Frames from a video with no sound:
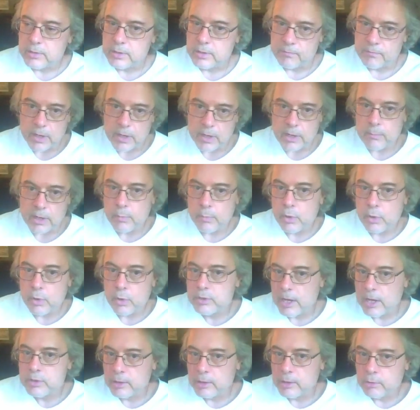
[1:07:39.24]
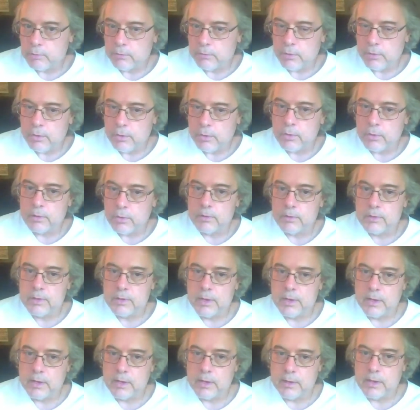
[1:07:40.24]
of getting books out to reviewers,
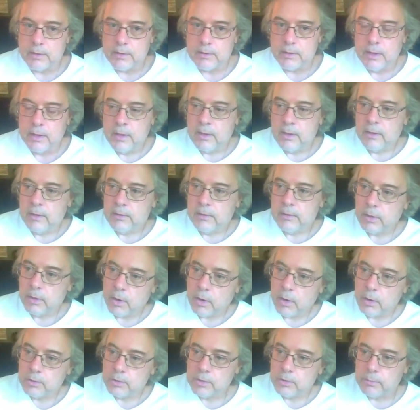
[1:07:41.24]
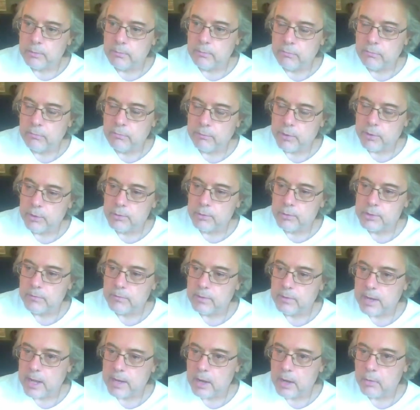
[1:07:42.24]
and there are some reviews of it
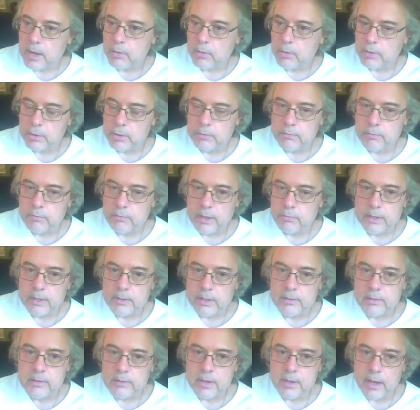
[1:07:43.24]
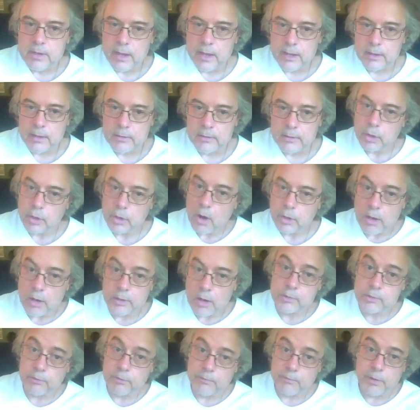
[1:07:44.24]
now on Goodreads, and they're
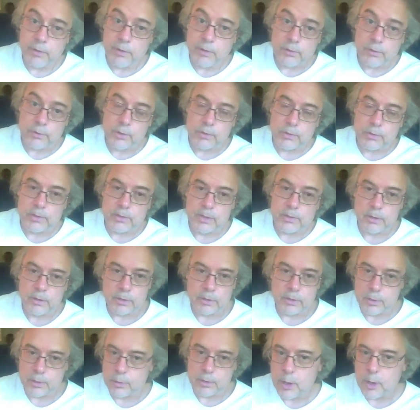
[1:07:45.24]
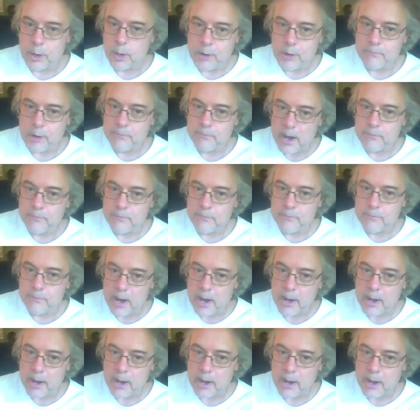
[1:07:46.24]
honest reviews. You can tell because they're not all fives.
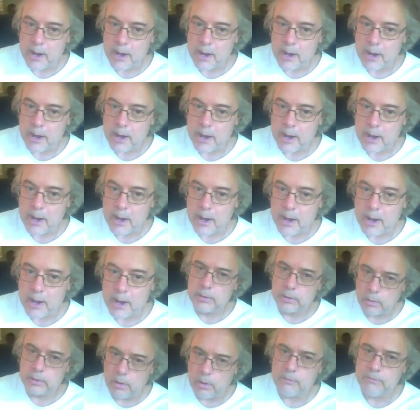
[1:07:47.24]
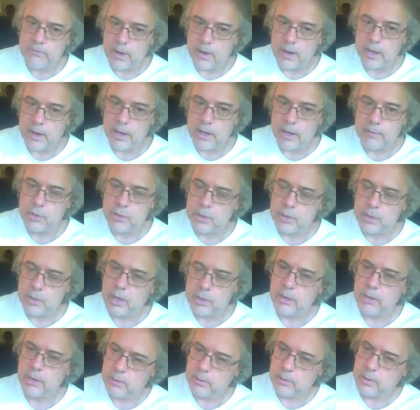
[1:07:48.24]
You know, if you see a book and they're all fives, you've got
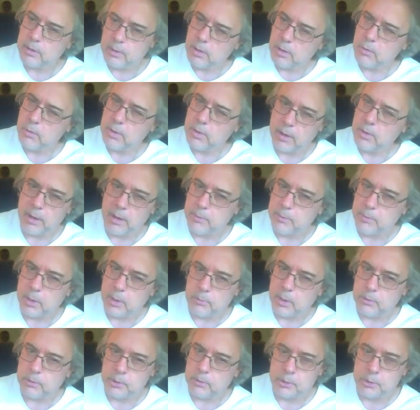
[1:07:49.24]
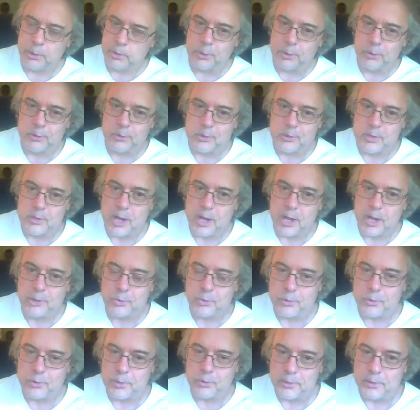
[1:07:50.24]
to be like, okay, I'm not really sure if this is actually.
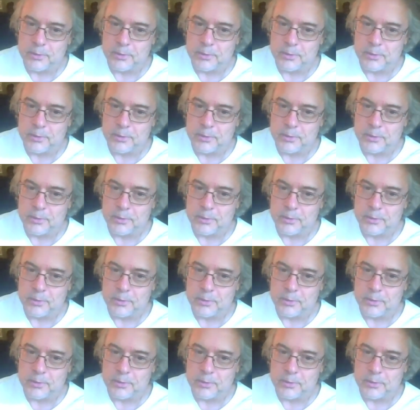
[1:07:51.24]
Mm-hmm.